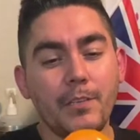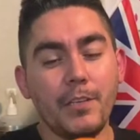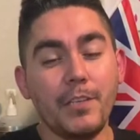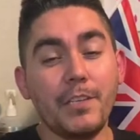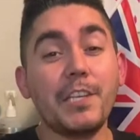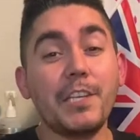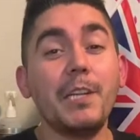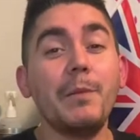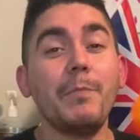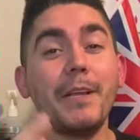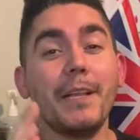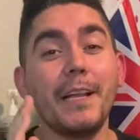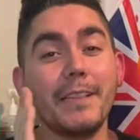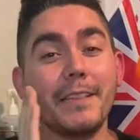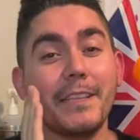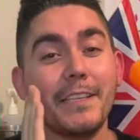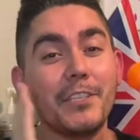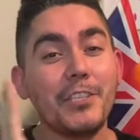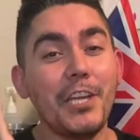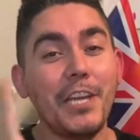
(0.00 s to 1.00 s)
this is gonna be like
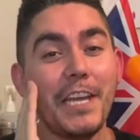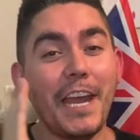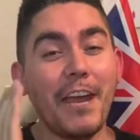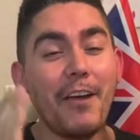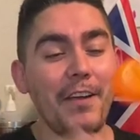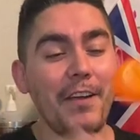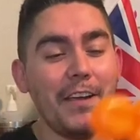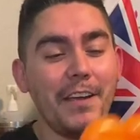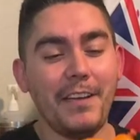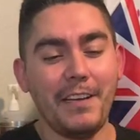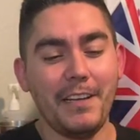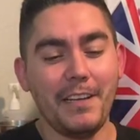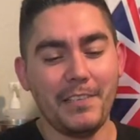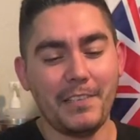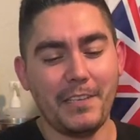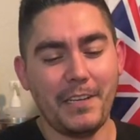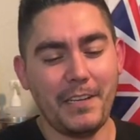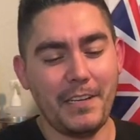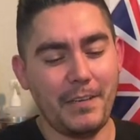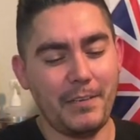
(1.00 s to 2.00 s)
the cheek area.
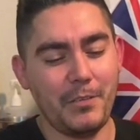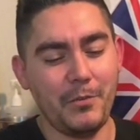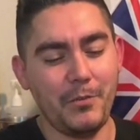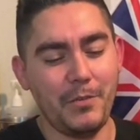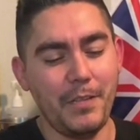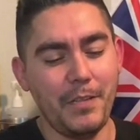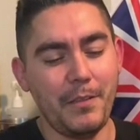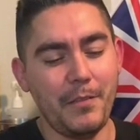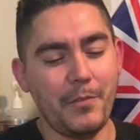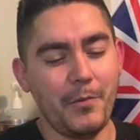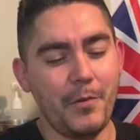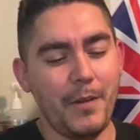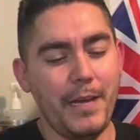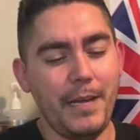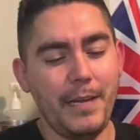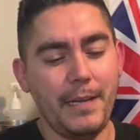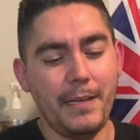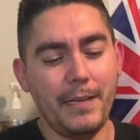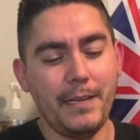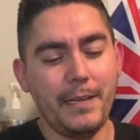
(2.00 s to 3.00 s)
Do another three.
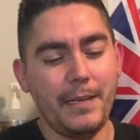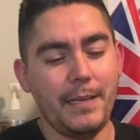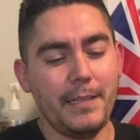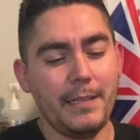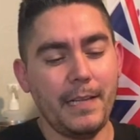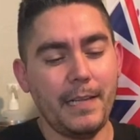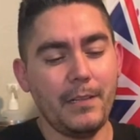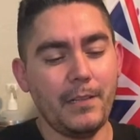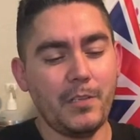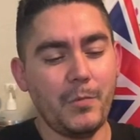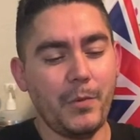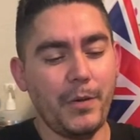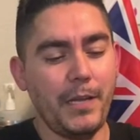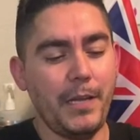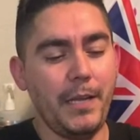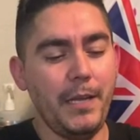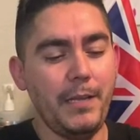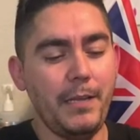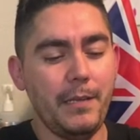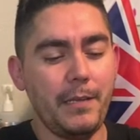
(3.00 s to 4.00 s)
That looks pretty
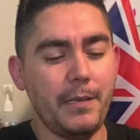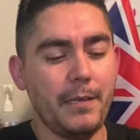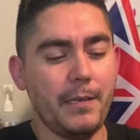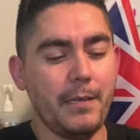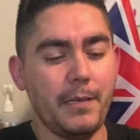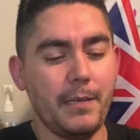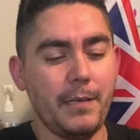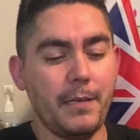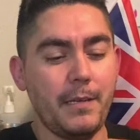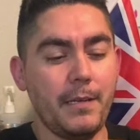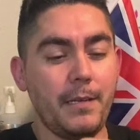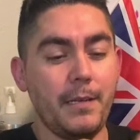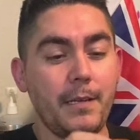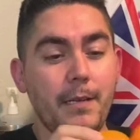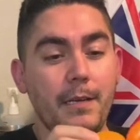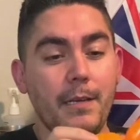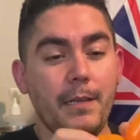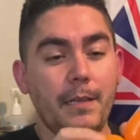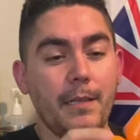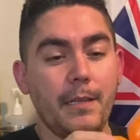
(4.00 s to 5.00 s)
good.
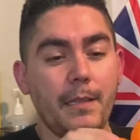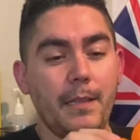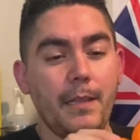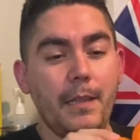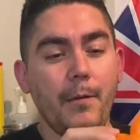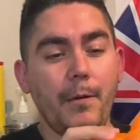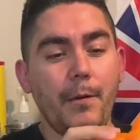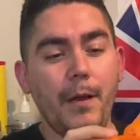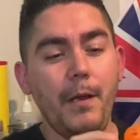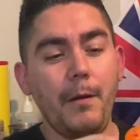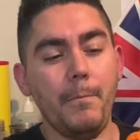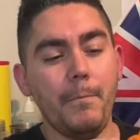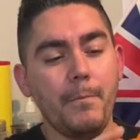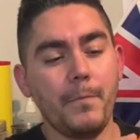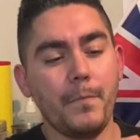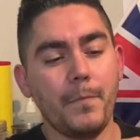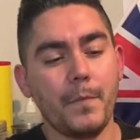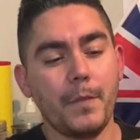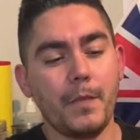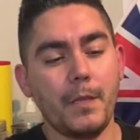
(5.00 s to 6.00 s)
There we go.
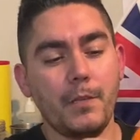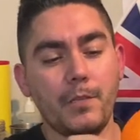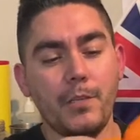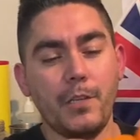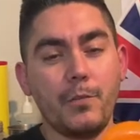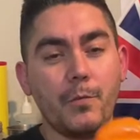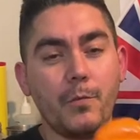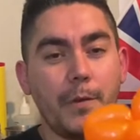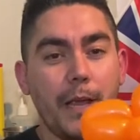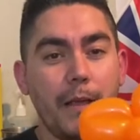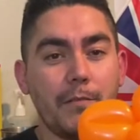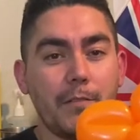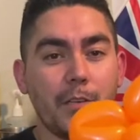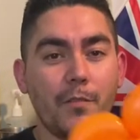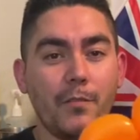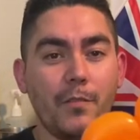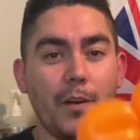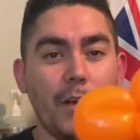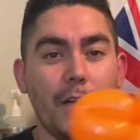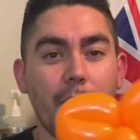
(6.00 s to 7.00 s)
So that's what we have so
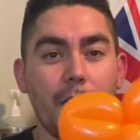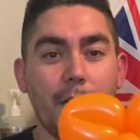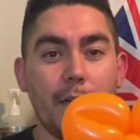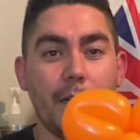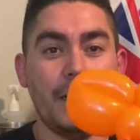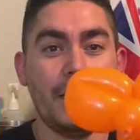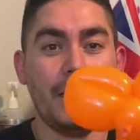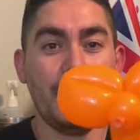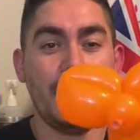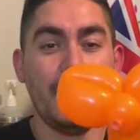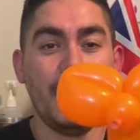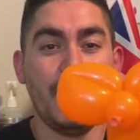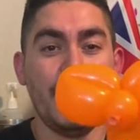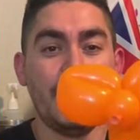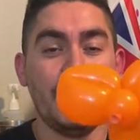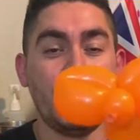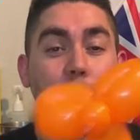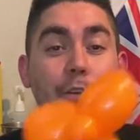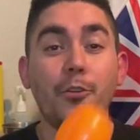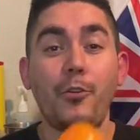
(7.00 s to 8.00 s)
far.
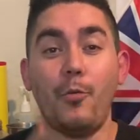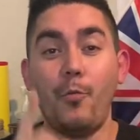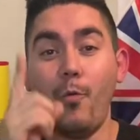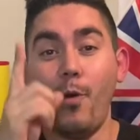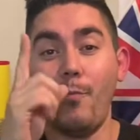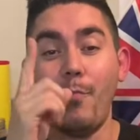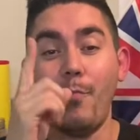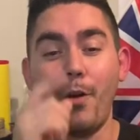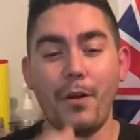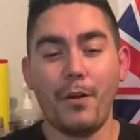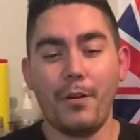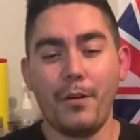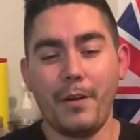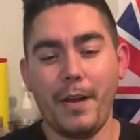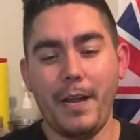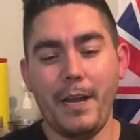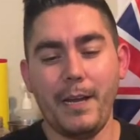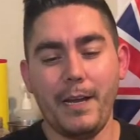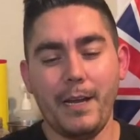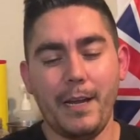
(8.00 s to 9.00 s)
I'm gonna do one more,
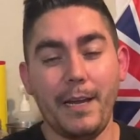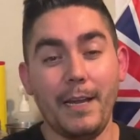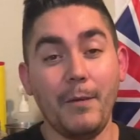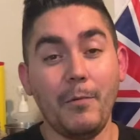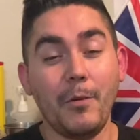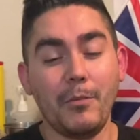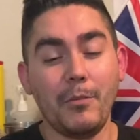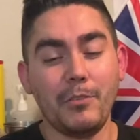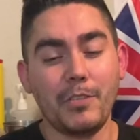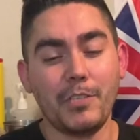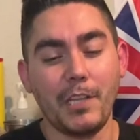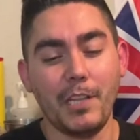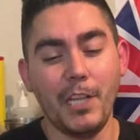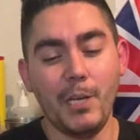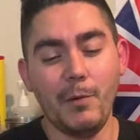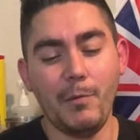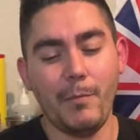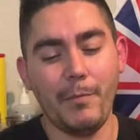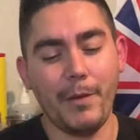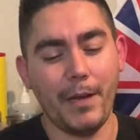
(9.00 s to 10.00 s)
okay? I'm gonna go just a
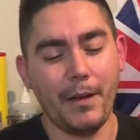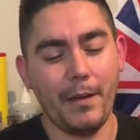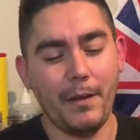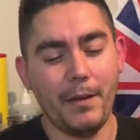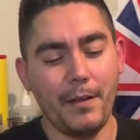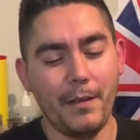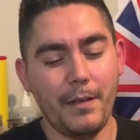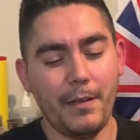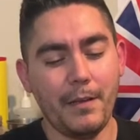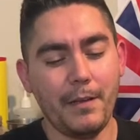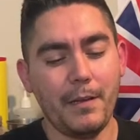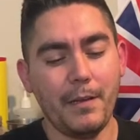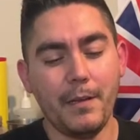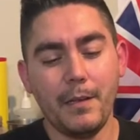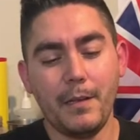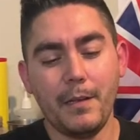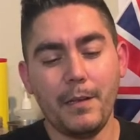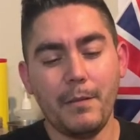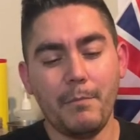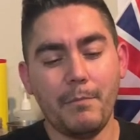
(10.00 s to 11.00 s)
little bit bigger.
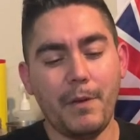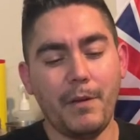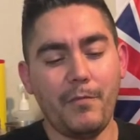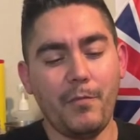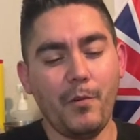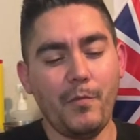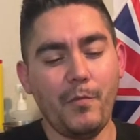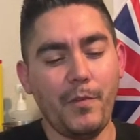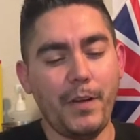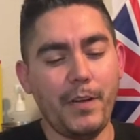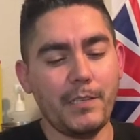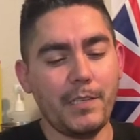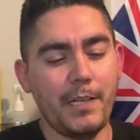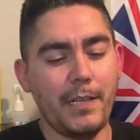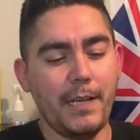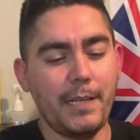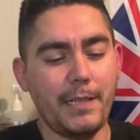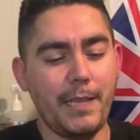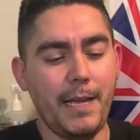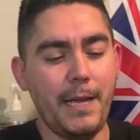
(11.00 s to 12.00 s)
I'll pull things out
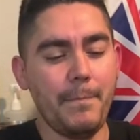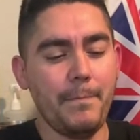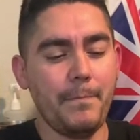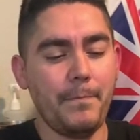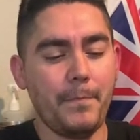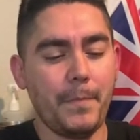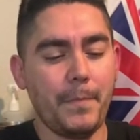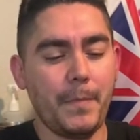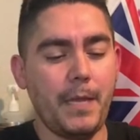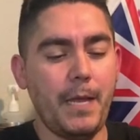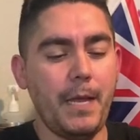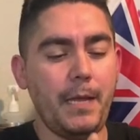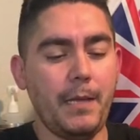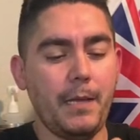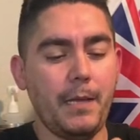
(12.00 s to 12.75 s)
like that, okay?